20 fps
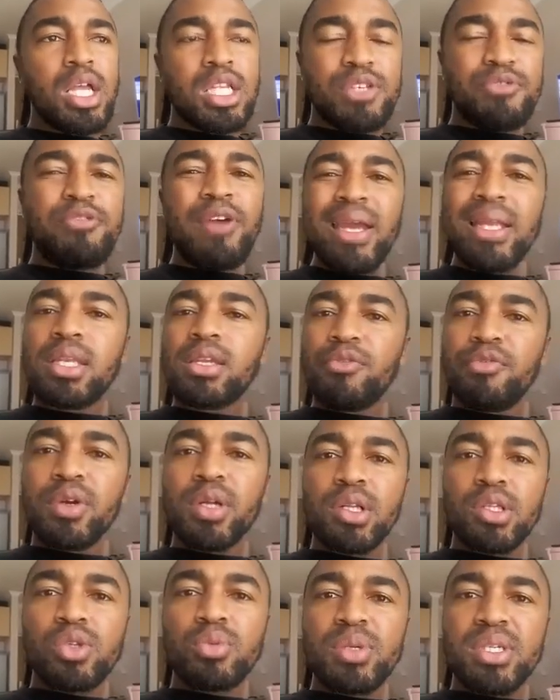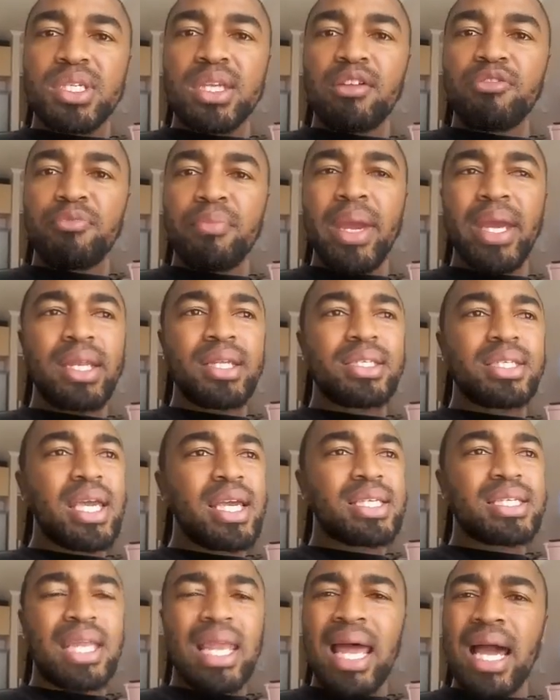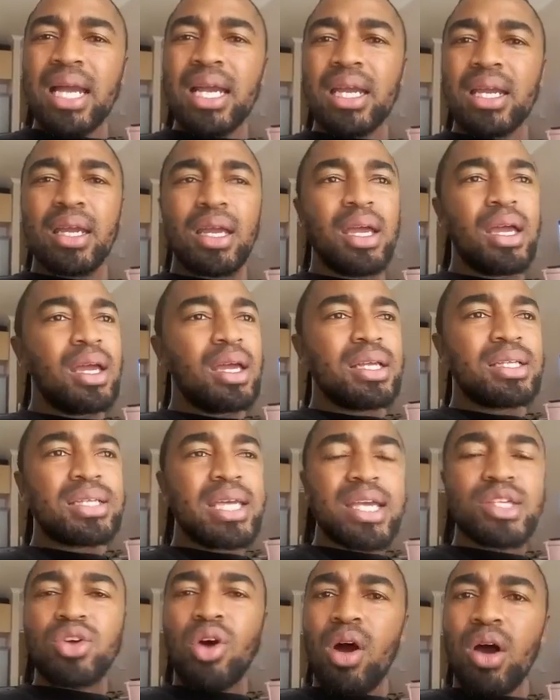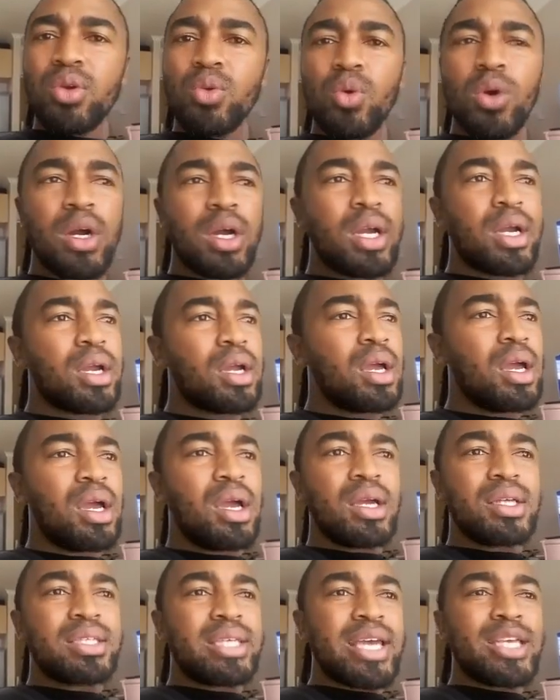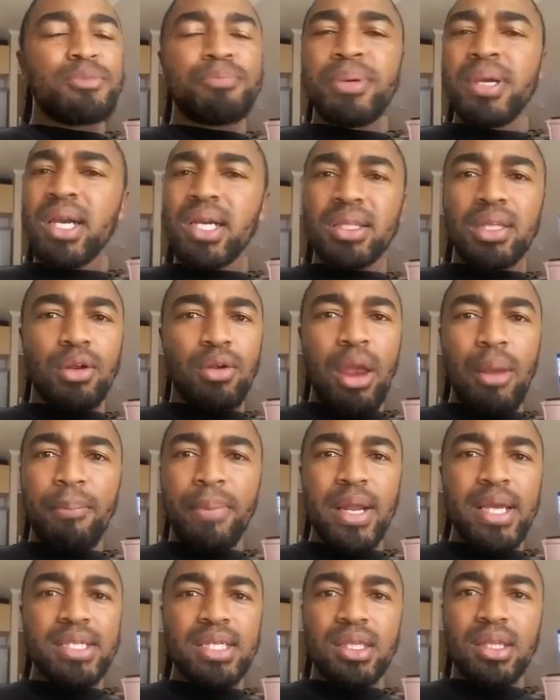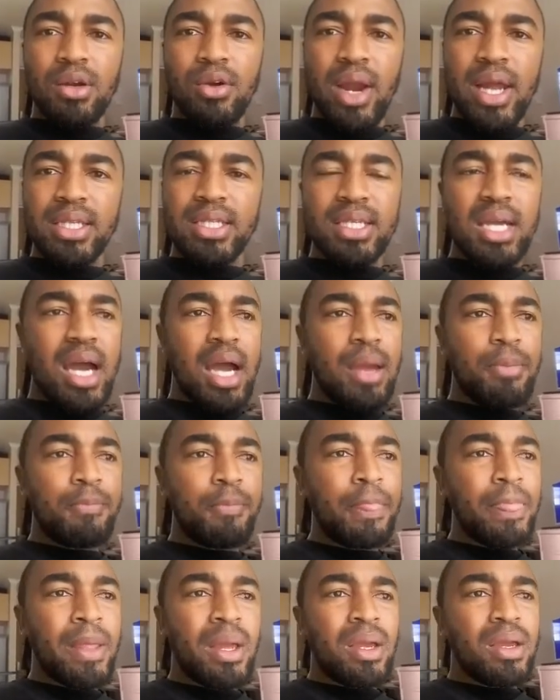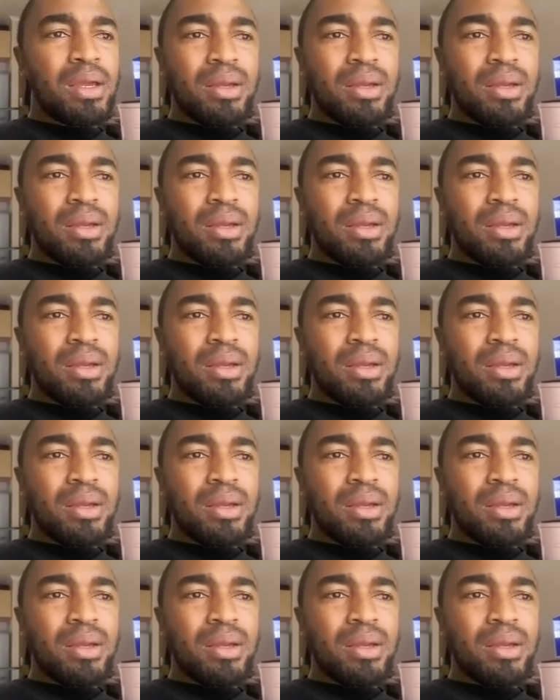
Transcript: It's very difficult to be self-made. It takes luck, it takes hard work, it takes being at the right place at the right time.